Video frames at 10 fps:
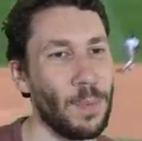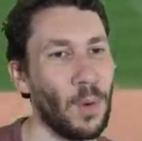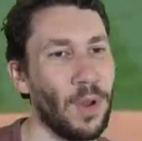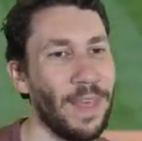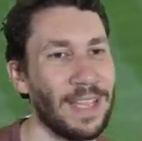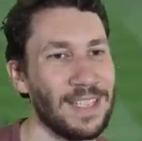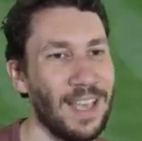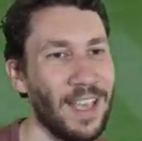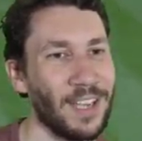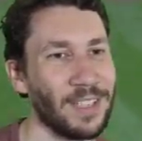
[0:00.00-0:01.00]
boy, that's a
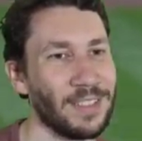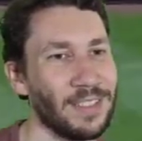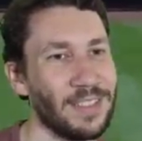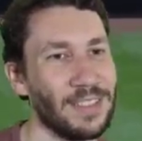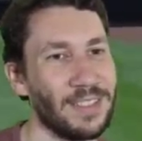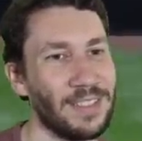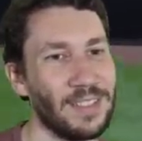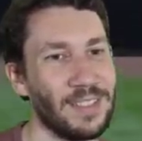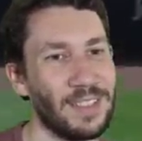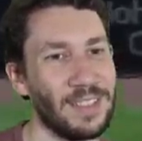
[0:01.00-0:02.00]
hanger.
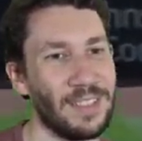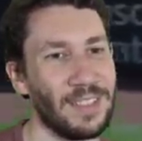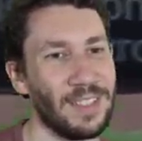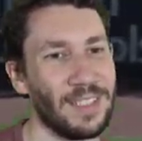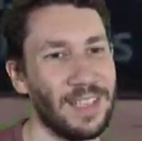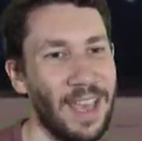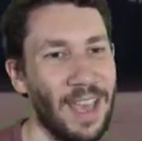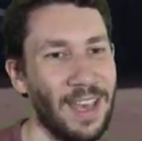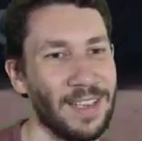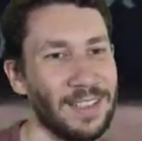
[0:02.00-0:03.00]

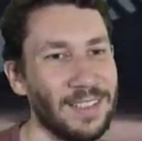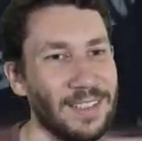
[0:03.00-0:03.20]
Yeah.